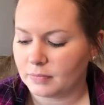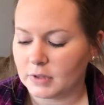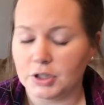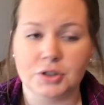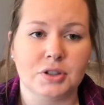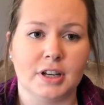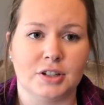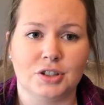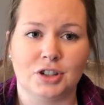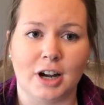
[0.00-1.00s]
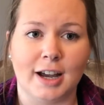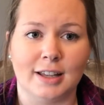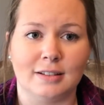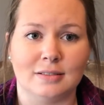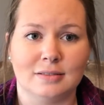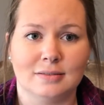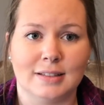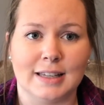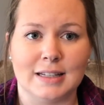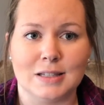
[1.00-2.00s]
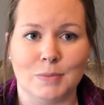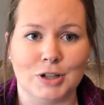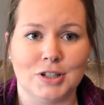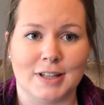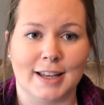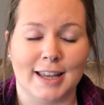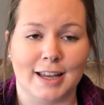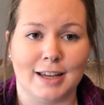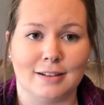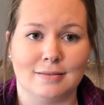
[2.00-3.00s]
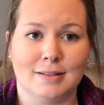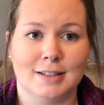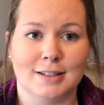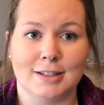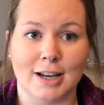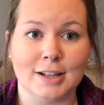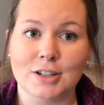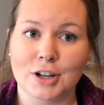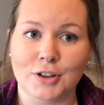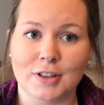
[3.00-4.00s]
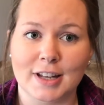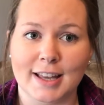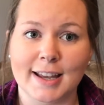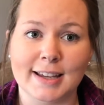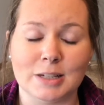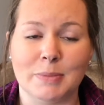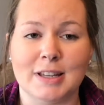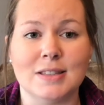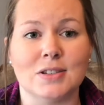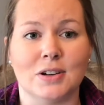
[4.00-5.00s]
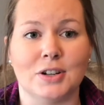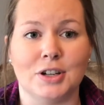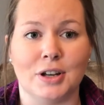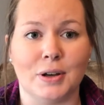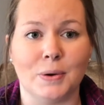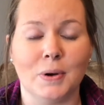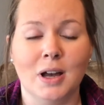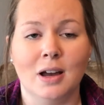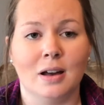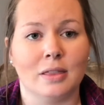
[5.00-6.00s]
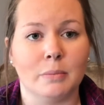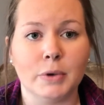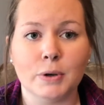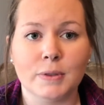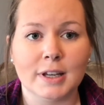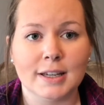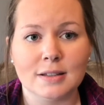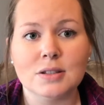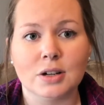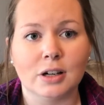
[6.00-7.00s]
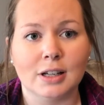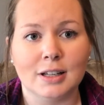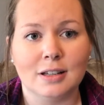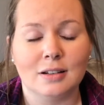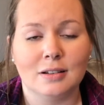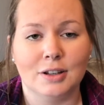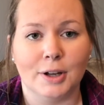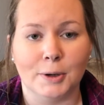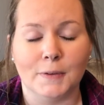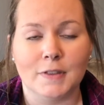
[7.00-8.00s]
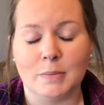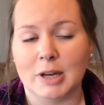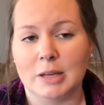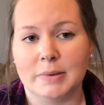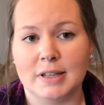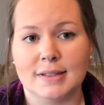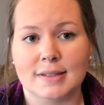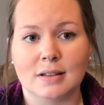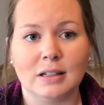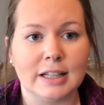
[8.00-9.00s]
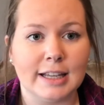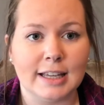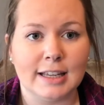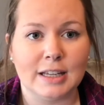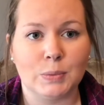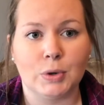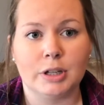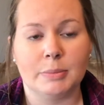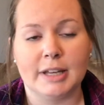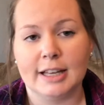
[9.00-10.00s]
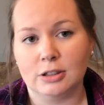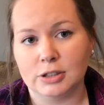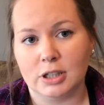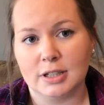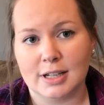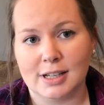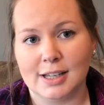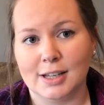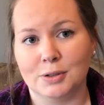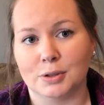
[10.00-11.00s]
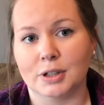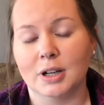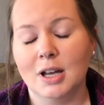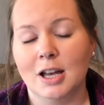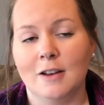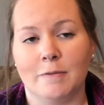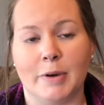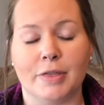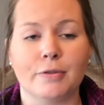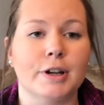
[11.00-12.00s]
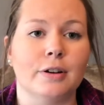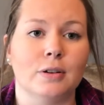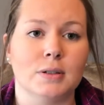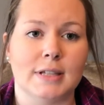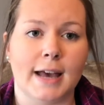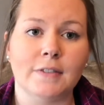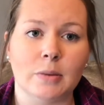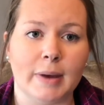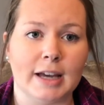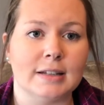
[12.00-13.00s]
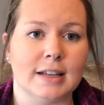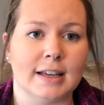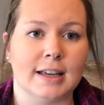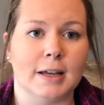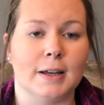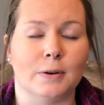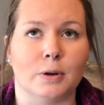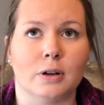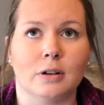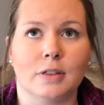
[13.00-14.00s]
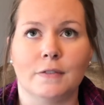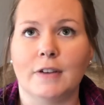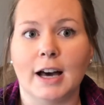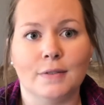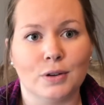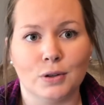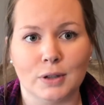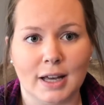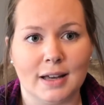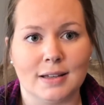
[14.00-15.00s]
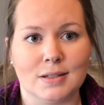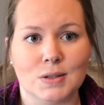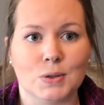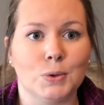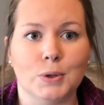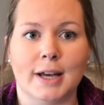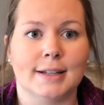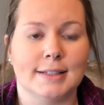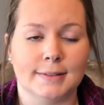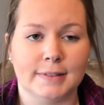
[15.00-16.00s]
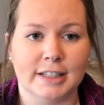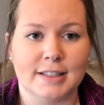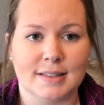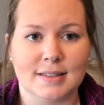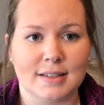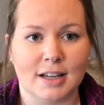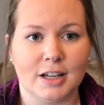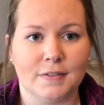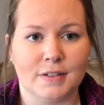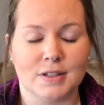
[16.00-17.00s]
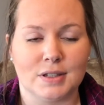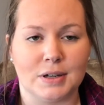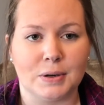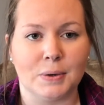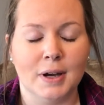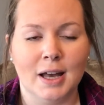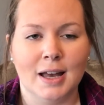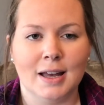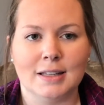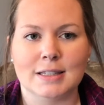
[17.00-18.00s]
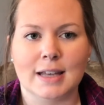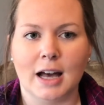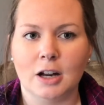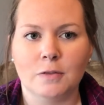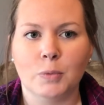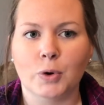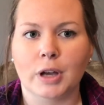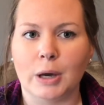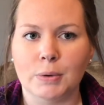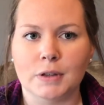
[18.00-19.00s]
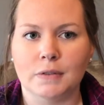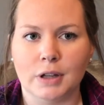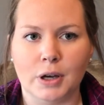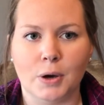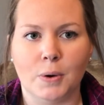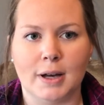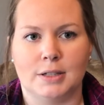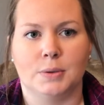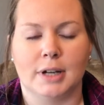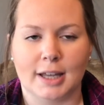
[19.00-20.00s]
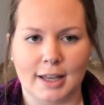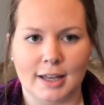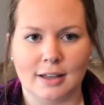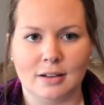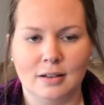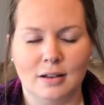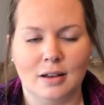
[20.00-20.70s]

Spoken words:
Usually I just try and get as much as I can done during the day. It depends on, you know, the mood the kids are in, you know, if the baby's clingy and wanting to be held all day, or if my 3-year-old's having a bad day, or if the 5-year-old has school activities and stuff. And so it's kind of more go with the flow. I do what I can.